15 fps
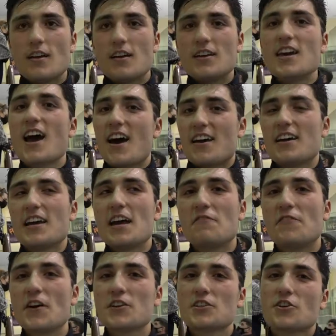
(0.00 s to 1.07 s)
Yeah, it
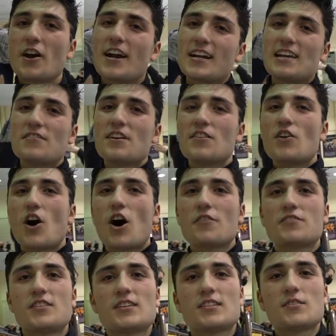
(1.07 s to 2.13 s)
feels great. Even in the
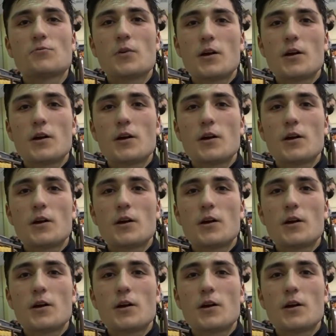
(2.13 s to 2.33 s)
offseason,